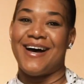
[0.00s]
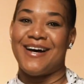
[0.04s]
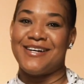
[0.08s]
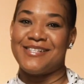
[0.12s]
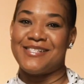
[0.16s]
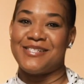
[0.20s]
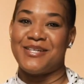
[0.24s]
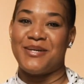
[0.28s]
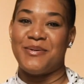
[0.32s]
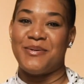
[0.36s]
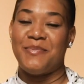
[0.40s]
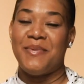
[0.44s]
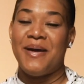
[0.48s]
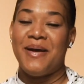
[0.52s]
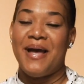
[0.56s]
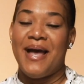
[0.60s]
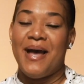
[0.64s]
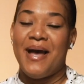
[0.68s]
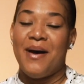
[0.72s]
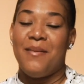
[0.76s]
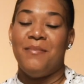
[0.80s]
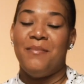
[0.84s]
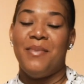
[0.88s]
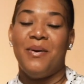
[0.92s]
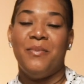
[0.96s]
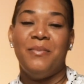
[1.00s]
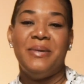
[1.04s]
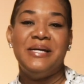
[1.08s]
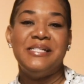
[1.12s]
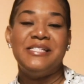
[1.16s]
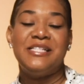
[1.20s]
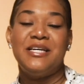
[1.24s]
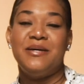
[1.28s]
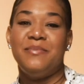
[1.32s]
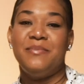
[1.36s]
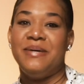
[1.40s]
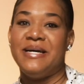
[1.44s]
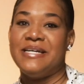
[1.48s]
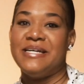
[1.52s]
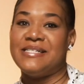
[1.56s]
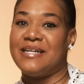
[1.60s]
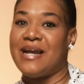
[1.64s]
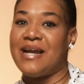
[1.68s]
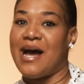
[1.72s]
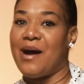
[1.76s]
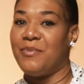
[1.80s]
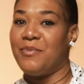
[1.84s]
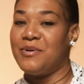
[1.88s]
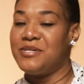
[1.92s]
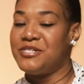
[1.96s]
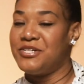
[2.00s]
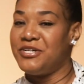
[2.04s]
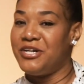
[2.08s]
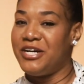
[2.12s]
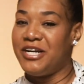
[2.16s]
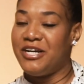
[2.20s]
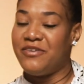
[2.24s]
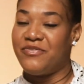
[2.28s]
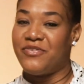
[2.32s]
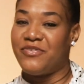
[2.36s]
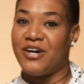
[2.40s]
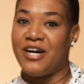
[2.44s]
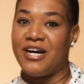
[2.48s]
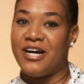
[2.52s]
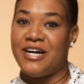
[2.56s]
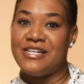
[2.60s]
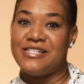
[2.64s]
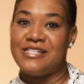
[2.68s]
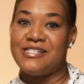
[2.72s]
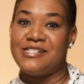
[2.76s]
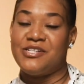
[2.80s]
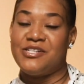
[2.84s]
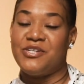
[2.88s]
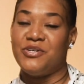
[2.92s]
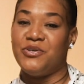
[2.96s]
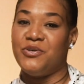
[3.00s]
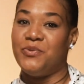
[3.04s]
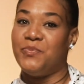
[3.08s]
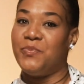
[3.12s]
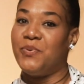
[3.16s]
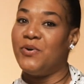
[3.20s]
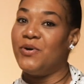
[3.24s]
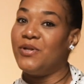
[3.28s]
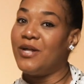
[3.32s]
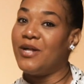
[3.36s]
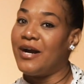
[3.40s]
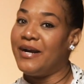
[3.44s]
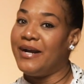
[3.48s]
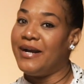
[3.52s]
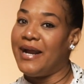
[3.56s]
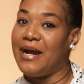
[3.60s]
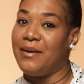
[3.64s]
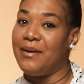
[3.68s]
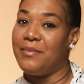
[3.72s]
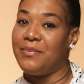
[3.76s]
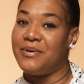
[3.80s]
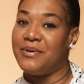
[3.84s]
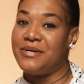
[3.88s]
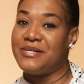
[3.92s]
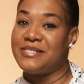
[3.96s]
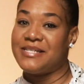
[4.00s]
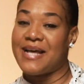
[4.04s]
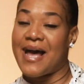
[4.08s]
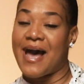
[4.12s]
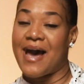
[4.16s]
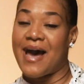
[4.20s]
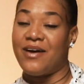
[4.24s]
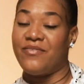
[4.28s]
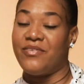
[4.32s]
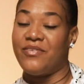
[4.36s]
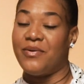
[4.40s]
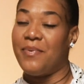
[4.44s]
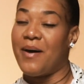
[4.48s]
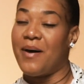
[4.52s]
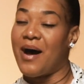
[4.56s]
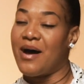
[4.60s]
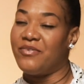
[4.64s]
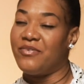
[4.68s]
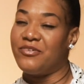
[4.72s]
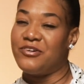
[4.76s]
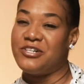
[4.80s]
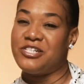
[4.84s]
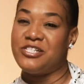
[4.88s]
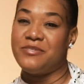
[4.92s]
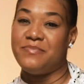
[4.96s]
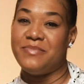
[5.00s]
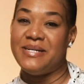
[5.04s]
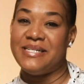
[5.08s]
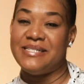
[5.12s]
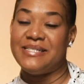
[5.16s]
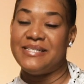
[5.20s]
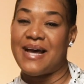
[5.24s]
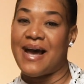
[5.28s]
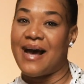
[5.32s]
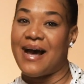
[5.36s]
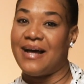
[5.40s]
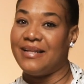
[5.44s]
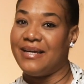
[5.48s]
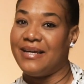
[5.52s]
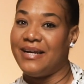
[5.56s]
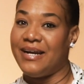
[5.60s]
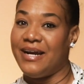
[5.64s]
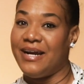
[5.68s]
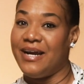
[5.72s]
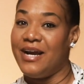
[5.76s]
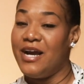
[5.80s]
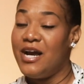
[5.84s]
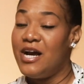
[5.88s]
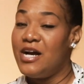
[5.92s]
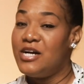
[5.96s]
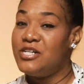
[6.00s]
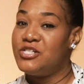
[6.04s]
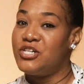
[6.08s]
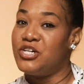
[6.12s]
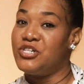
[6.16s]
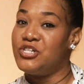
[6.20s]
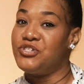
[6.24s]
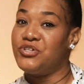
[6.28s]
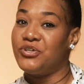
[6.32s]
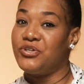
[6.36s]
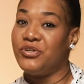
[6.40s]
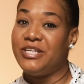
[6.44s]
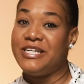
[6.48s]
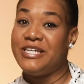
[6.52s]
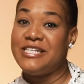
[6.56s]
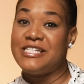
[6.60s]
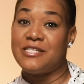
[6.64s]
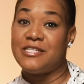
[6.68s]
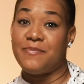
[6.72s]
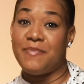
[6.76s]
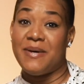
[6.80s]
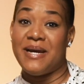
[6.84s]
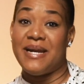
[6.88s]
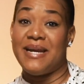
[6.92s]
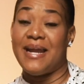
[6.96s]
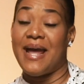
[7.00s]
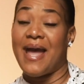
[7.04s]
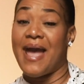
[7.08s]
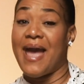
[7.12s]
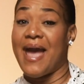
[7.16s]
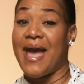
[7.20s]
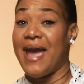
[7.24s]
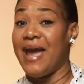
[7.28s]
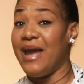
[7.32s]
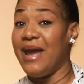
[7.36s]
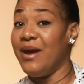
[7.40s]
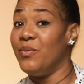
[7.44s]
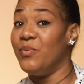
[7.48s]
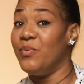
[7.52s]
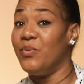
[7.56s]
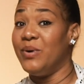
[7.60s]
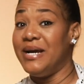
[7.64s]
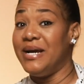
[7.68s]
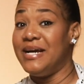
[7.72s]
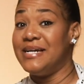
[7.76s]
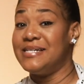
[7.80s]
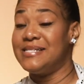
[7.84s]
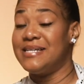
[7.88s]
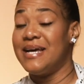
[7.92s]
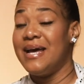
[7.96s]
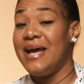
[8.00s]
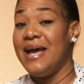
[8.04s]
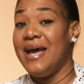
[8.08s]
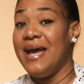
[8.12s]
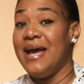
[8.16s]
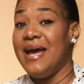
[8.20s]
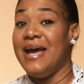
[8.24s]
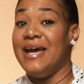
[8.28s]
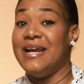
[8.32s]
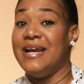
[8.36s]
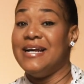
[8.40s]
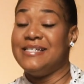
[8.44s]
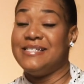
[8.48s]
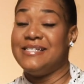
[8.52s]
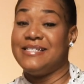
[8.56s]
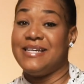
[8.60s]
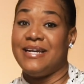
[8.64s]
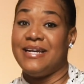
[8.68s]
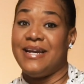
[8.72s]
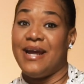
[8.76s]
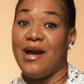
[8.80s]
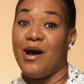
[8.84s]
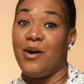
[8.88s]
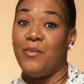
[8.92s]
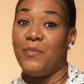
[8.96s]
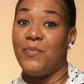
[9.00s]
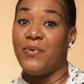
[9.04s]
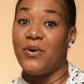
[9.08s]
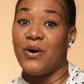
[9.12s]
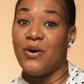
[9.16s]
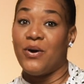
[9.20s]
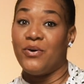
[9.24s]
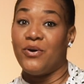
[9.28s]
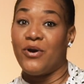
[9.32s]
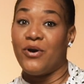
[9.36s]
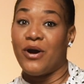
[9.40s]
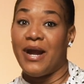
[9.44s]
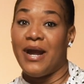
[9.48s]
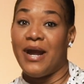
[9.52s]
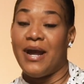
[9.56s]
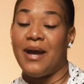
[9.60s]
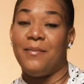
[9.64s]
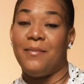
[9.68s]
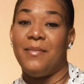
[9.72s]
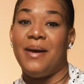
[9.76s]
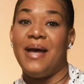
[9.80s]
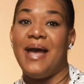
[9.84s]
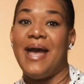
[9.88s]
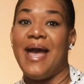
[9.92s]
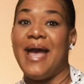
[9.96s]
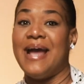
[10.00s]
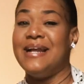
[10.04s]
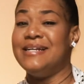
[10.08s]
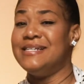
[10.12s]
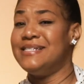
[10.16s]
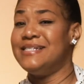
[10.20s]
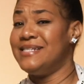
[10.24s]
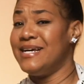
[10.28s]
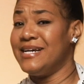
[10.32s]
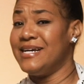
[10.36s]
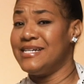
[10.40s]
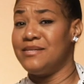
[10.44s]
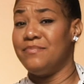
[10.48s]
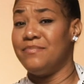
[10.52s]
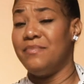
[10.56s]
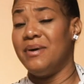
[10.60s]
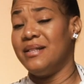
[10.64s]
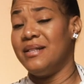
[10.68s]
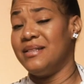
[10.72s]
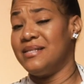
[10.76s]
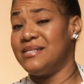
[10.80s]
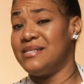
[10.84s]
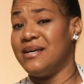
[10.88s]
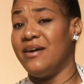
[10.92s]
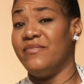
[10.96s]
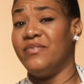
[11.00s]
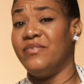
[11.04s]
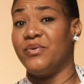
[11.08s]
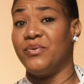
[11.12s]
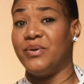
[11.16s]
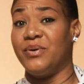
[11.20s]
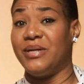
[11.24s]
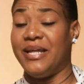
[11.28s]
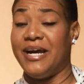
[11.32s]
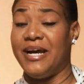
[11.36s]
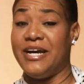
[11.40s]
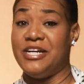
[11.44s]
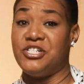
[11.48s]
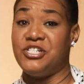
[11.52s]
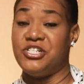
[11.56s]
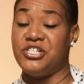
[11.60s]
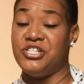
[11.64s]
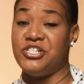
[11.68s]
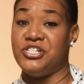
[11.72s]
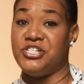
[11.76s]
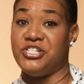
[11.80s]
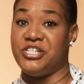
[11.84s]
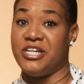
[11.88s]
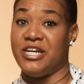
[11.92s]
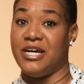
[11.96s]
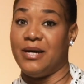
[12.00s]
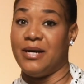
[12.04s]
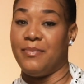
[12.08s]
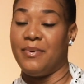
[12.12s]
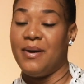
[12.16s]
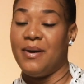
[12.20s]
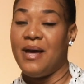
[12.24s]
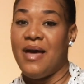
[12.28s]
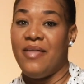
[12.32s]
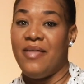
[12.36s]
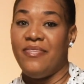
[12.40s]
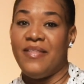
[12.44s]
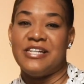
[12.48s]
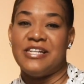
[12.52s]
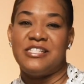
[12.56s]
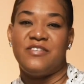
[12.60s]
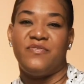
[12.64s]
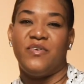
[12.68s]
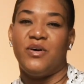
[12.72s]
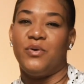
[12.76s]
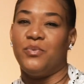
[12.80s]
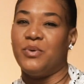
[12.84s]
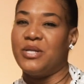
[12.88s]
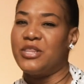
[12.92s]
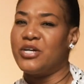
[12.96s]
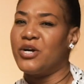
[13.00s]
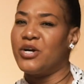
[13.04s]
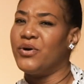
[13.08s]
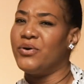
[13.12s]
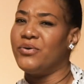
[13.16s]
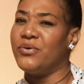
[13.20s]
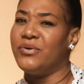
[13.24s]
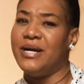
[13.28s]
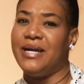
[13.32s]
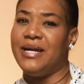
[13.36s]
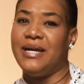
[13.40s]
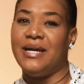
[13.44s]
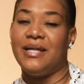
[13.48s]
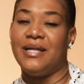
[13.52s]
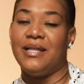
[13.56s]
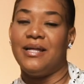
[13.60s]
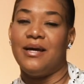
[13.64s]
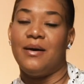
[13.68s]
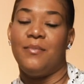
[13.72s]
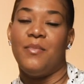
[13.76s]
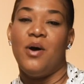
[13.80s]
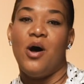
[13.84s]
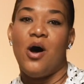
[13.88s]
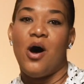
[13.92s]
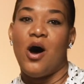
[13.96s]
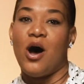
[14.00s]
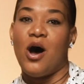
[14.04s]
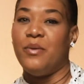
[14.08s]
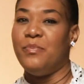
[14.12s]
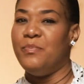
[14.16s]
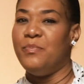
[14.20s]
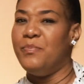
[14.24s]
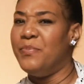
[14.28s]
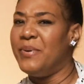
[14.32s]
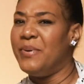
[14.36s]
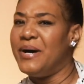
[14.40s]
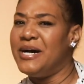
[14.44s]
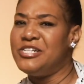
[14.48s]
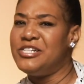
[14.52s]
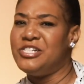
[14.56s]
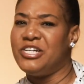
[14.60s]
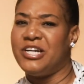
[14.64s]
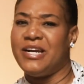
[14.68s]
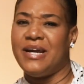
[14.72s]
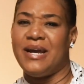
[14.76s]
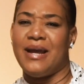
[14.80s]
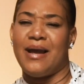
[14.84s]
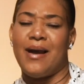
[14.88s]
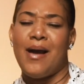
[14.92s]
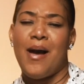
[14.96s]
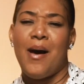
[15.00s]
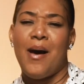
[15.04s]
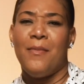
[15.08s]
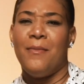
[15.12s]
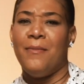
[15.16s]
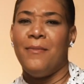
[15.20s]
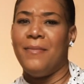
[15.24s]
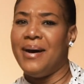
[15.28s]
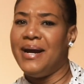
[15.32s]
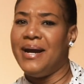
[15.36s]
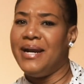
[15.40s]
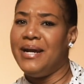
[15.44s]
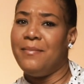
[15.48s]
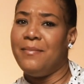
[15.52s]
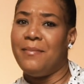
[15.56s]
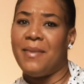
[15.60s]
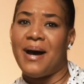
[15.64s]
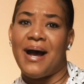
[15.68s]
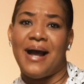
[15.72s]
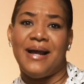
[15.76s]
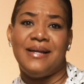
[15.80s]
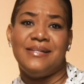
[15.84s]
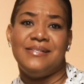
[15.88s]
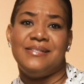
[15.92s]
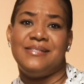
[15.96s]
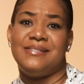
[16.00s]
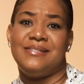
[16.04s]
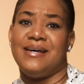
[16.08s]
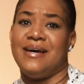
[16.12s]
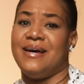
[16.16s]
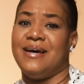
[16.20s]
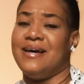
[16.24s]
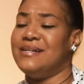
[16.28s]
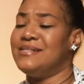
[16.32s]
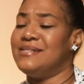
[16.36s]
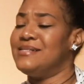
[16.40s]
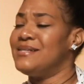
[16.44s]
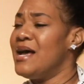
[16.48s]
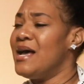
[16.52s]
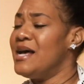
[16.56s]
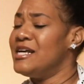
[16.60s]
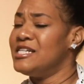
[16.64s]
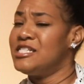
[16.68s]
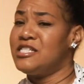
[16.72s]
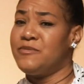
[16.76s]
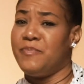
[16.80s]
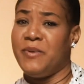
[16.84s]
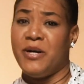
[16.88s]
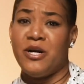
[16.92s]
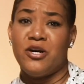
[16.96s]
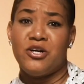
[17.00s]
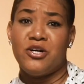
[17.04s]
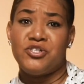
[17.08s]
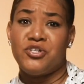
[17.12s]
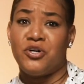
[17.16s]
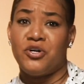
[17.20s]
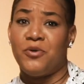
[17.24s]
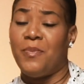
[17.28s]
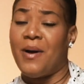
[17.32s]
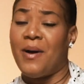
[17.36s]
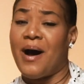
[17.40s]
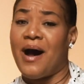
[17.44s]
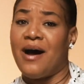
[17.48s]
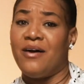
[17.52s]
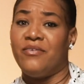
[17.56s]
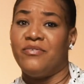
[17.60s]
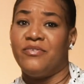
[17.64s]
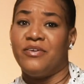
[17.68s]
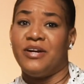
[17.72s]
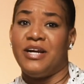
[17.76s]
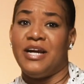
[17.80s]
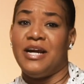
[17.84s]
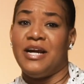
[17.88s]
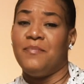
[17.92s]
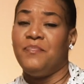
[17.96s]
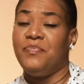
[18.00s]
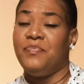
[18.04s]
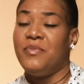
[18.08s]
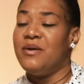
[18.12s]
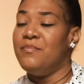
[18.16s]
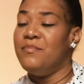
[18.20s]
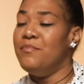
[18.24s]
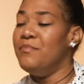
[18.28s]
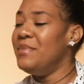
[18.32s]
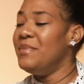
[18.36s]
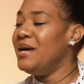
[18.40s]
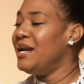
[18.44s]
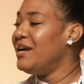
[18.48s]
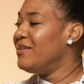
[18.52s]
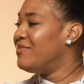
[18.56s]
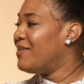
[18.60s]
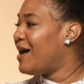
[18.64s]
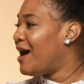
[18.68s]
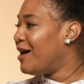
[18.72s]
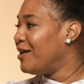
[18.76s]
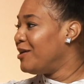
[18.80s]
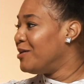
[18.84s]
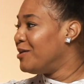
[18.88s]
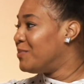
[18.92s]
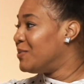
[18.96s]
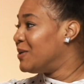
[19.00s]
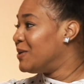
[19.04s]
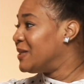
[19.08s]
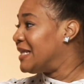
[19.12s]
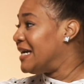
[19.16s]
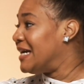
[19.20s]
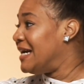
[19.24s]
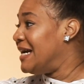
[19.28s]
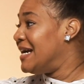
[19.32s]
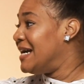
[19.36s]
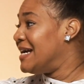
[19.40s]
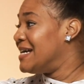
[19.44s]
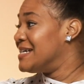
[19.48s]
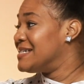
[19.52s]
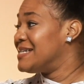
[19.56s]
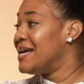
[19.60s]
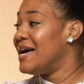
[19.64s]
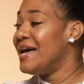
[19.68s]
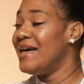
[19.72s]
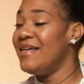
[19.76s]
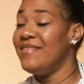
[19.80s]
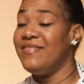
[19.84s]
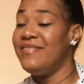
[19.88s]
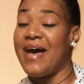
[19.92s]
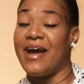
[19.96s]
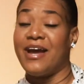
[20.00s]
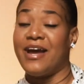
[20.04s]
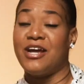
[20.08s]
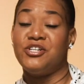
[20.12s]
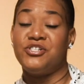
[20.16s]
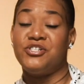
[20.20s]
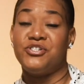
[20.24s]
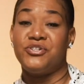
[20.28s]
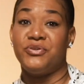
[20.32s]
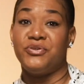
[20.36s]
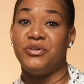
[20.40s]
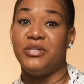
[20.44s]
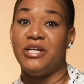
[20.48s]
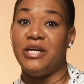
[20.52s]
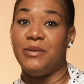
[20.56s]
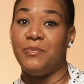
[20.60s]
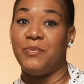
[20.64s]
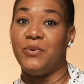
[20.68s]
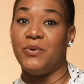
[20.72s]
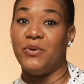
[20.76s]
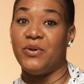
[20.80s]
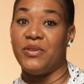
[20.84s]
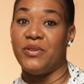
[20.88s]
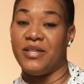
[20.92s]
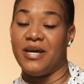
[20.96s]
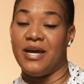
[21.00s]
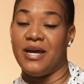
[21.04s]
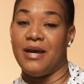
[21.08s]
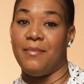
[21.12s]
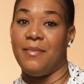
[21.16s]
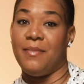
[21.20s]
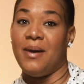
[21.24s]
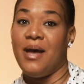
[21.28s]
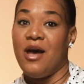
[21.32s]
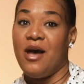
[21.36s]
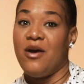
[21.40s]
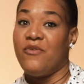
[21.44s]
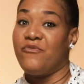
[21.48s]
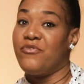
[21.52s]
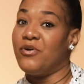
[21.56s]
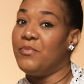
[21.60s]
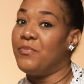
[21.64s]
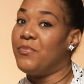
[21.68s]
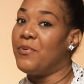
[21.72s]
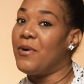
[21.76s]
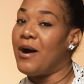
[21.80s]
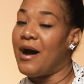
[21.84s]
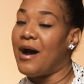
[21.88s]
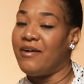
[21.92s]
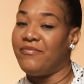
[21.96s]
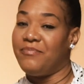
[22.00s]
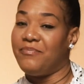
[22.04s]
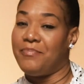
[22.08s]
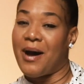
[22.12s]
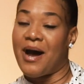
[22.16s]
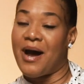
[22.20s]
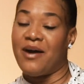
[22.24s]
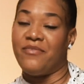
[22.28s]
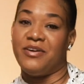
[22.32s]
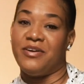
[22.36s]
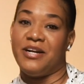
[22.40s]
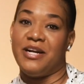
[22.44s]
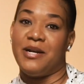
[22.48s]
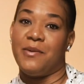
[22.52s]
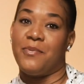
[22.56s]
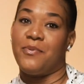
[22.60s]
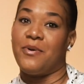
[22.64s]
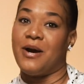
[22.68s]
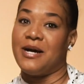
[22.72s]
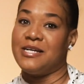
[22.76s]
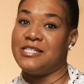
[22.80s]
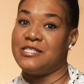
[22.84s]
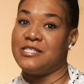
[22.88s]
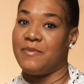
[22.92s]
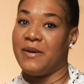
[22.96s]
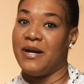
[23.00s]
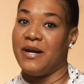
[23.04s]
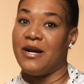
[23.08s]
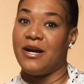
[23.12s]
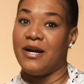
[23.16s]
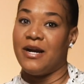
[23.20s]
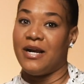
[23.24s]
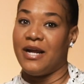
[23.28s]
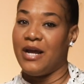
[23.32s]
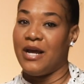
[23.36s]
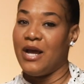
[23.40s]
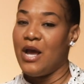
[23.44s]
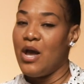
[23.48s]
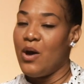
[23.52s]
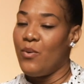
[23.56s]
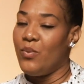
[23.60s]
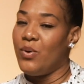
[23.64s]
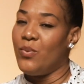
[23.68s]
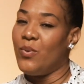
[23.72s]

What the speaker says: Awesome. Momentum is an opportunity for us to pull our neighbors out of a poverty mentality to truly spend 8 weeks in a sit-down program and 6 months of a relationship that's filled with curriculum on budgeting, money mindsets, spiritual poverty, many valuable things that can truly pull them from poverty to prosperity.